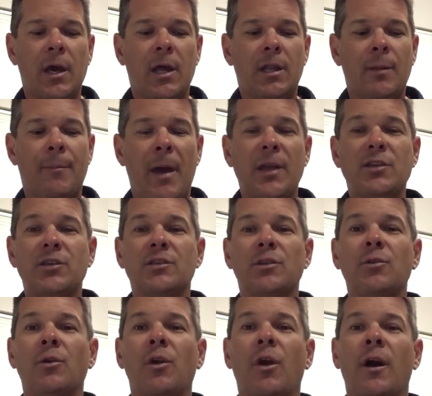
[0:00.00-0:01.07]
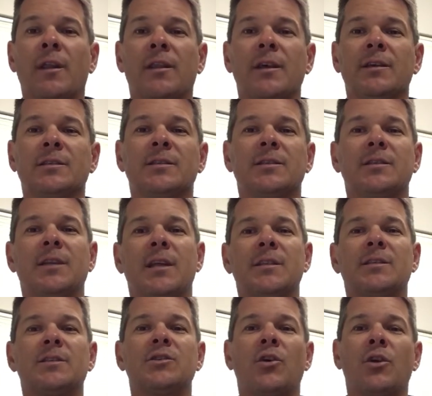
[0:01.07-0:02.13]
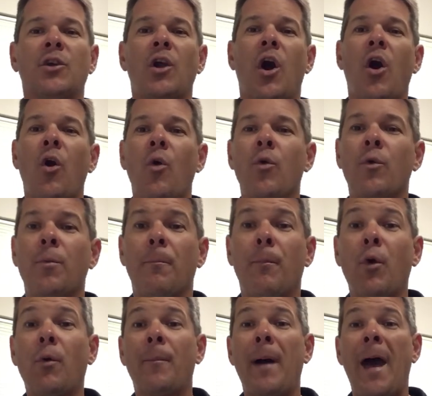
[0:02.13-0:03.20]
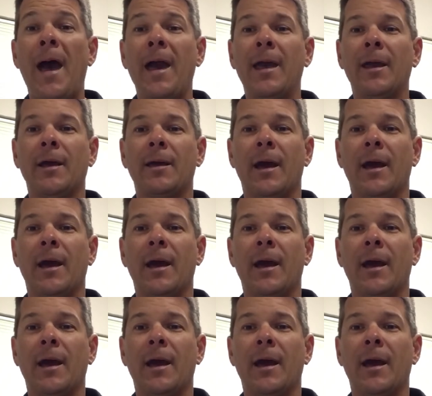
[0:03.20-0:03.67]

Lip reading: The badges look like this. Now, this is on an old book bag,